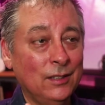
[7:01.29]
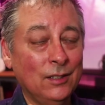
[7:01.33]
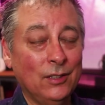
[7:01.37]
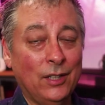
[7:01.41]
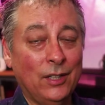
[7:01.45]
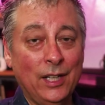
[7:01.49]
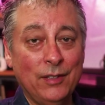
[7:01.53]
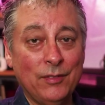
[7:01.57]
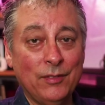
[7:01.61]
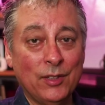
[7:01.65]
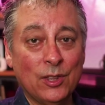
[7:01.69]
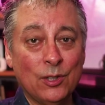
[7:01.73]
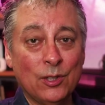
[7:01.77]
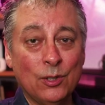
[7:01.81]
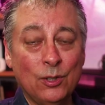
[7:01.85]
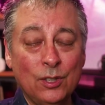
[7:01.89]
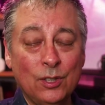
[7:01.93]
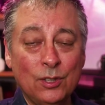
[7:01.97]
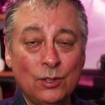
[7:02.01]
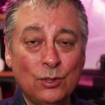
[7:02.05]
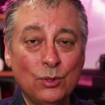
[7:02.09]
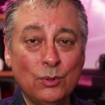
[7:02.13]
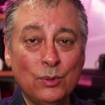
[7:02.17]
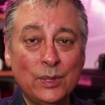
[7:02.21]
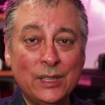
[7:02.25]
you know, I have a
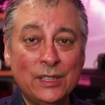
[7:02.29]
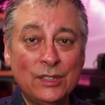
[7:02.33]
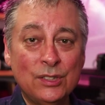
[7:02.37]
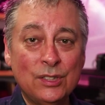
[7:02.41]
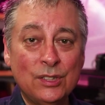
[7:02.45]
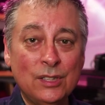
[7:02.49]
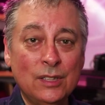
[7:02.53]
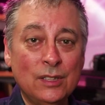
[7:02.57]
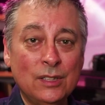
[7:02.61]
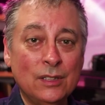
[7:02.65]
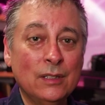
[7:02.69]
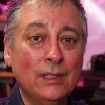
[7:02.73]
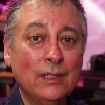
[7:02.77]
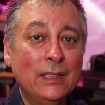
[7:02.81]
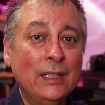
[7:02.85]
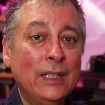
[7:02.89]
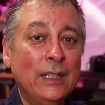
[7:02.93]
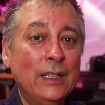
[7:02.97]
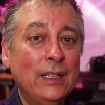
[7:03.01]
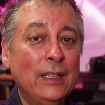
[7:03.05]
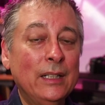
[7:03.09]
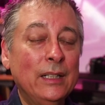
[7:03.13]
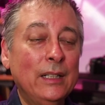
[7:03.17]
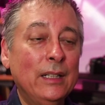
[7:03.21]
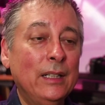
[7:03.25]
thirty-two inch here.
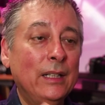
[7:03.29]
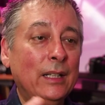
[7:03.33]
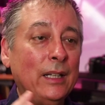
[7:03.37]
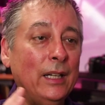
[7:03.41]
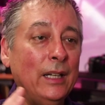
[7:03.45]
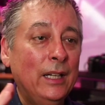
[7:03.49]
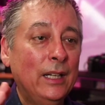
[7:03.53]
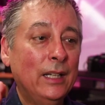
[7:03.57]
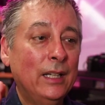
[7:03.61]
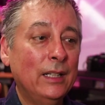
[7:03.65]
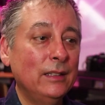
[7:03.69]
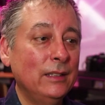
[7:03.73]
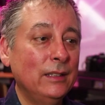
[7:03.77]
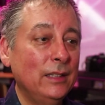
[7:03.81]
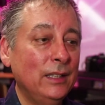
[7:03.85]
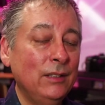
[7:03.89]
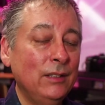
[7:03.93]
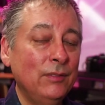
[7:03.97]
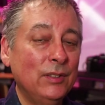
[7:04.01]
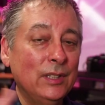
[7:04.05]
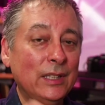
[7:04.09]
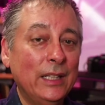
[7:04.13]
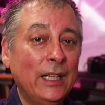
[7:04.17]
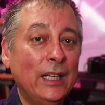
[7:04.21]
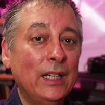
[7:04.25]
And
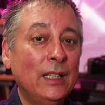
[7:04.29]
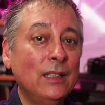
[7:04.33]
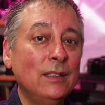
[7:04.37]
even